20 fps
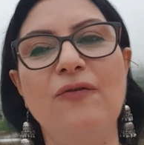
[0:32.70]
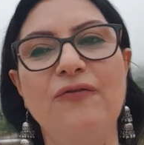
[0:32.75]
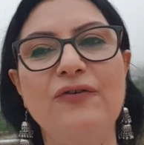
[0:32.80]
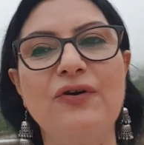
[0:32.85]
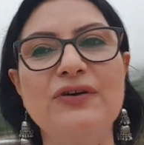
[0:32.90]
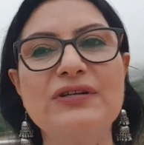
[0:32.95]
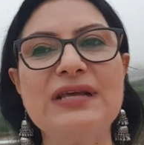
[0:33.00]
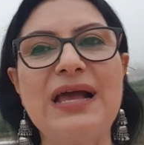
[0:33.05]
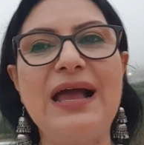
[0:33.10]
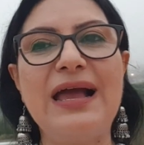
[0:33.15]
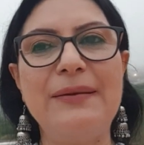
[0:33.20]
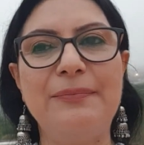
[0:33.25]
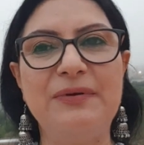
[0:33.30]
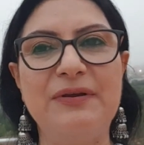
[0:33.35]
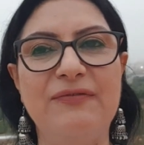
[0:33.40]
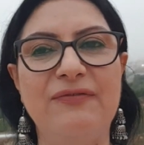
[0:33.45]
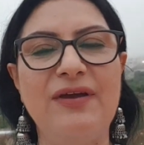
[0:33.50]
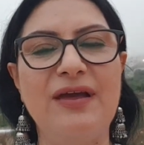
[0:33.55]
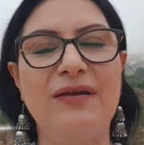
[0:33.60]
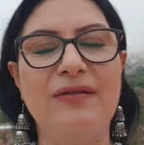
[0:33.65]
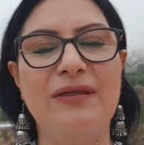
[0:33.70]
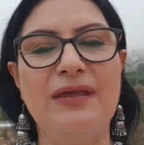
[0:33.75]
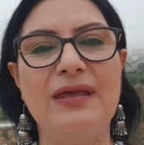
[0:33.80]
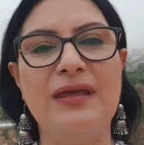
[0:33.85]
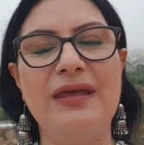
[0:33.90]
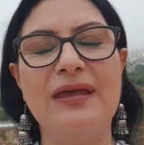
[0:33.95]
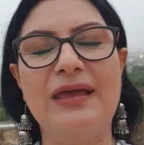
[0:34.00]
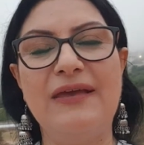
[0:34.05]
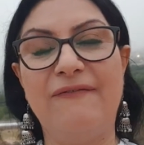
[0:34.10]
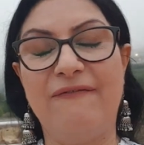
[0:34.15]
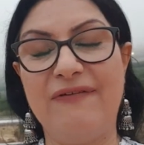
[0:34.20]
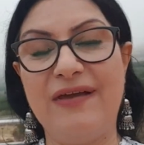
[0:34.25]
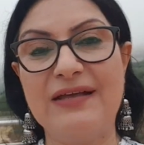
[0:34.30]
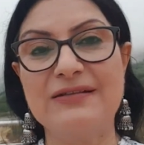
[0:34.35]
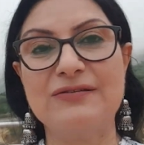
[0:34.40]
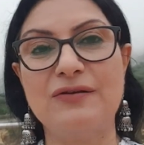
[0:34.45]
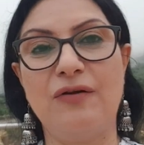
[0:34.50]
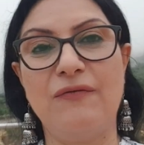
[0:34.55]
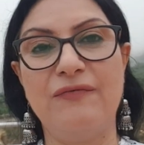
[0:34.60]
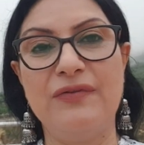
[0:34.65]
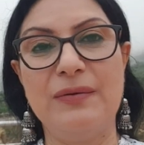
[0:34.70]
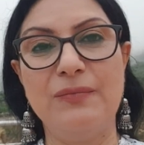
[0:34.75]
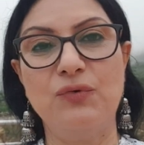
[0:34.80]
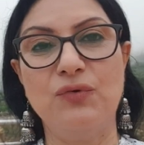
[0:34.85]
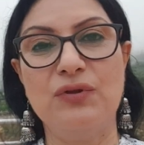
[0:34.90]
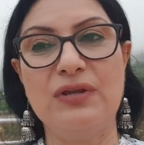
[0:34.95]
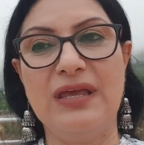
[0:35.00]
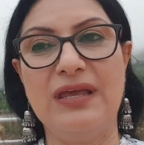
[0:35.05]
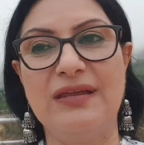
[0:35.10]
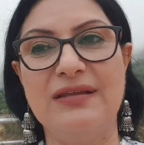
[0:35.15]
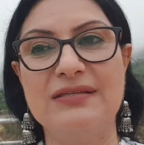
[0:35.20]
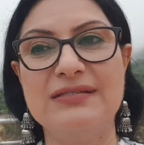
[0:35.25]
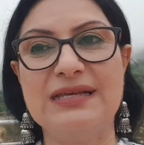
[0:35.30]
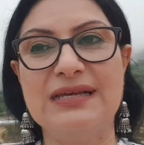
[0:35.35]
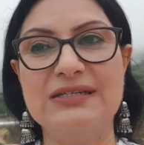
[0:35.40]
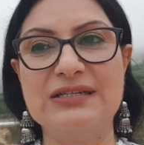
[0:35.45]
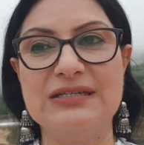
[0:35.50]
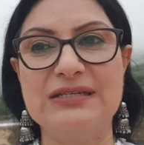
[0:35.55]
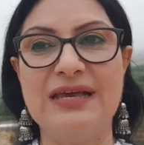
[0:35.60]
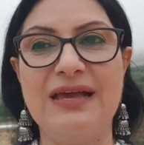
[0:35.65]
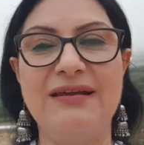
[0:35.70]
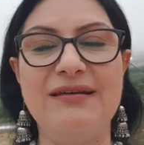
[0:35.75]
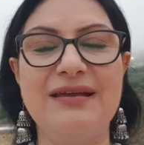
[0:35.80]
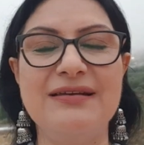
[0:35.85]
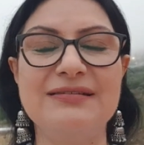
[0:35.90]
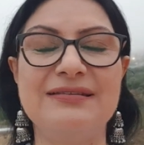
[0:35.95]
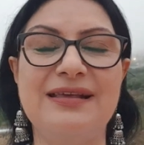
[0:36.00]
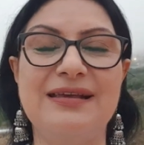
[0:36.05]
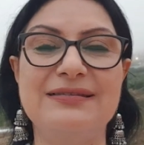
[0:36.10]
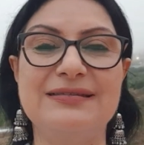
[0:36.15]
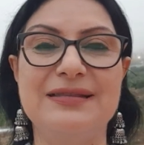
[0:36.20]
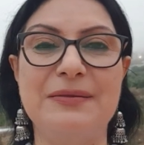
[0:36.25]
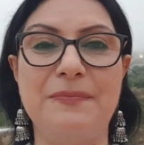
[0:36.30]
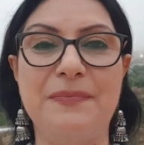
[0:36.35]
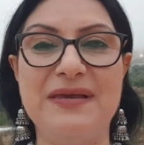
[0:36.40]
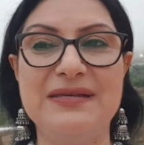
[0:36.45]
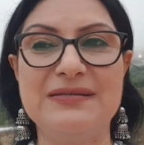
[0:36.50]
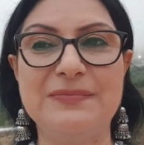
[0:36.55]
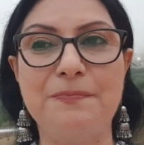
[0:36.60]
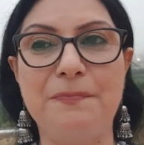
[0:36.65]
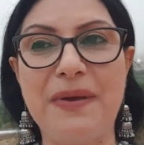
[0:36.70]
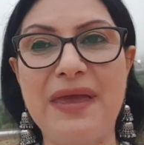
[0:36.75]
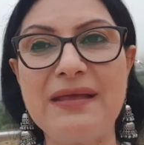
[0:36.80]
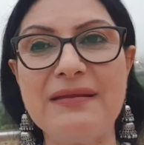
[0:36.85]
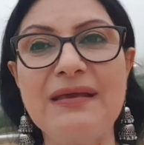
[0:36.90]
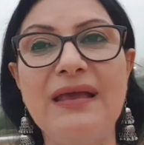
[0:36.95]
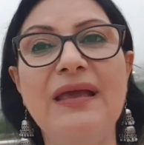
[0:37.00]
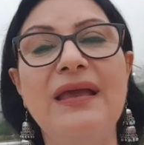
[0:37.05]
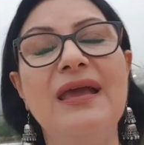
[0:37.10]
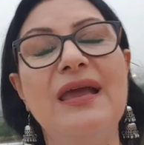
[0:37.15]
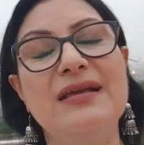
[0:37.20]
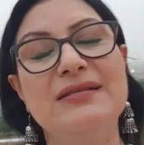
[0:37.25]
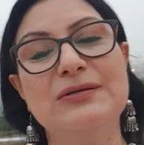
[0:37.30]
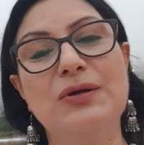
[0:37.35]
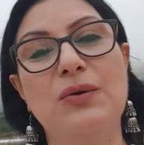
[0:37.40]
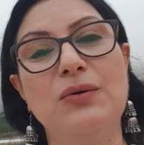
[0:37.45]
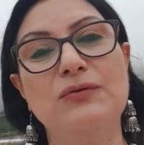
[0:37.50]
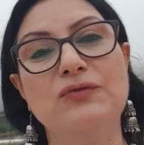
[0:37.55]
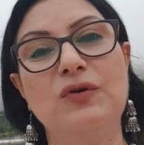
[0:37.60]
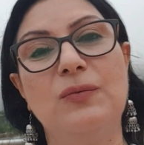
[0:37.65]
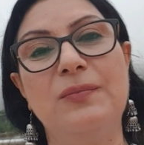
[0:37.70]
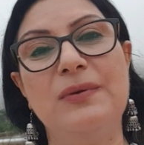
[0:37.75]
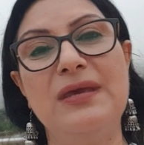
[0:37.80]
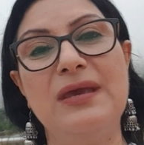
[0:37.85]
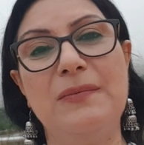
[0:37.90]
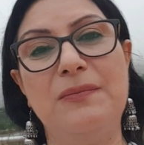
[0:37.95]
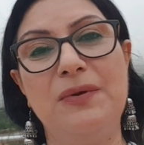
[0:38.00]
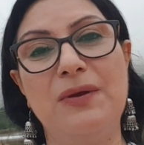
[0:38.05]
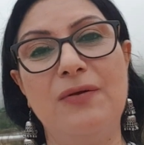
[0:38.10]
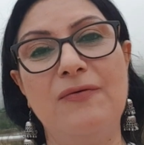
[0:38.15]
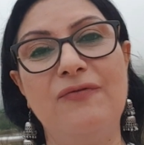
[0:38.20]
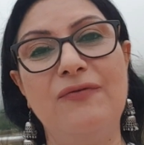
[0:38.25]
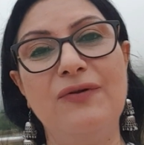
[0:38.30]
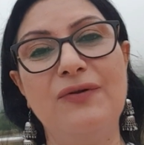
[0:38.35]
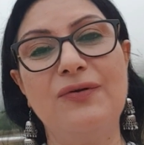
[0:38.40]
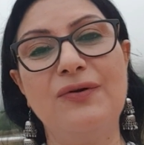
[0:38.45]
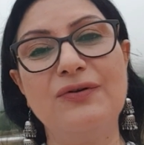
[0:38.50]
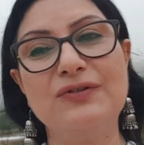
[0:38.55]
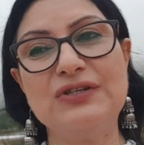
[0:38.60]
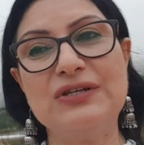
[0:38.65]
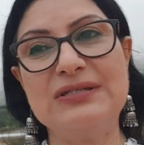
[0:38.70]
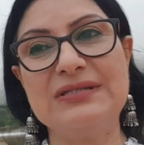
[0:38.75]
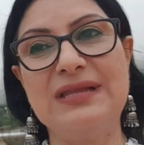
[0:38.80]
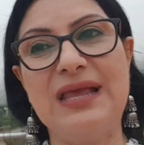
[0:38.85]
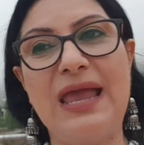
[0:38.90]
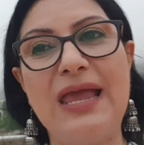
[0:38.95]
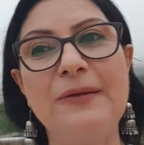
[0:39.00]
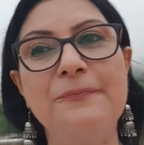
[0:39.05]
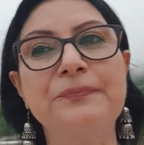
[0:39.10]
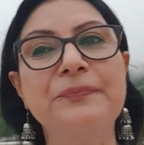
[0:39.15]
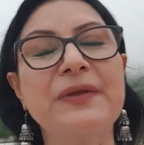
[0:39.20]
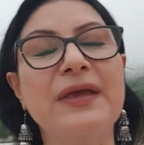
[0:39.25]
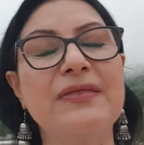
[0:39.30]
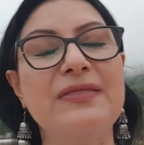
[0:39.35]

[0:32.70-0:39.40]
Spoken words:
Of course, I prefer the effects of the moon in Sagittarius. That's the best bet. It's going to be a beautiful, gorgeous day.